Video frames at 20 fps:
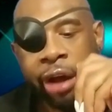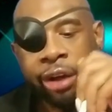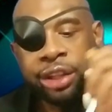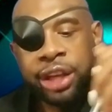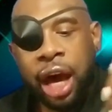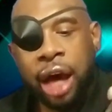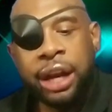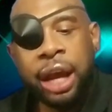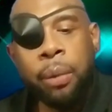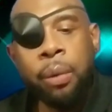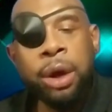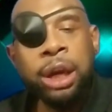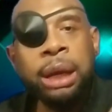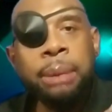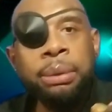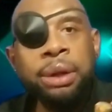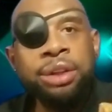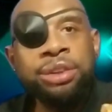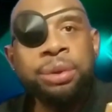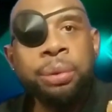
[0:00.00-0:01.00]
Y'all, that one of
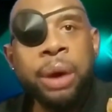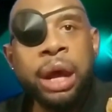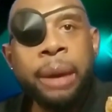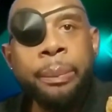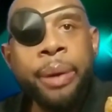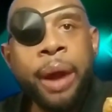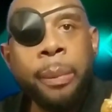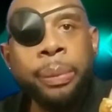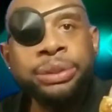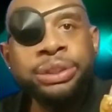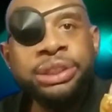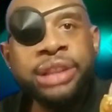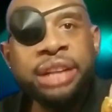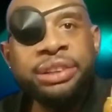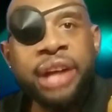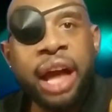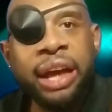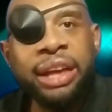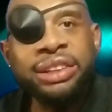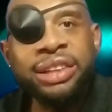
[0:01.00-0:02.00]
them little serrano peppers.
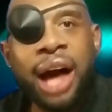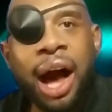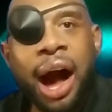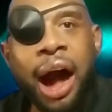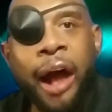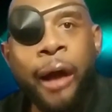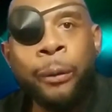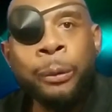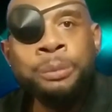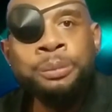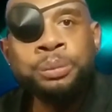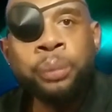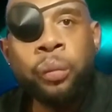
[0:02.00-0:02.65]
That thing is hot.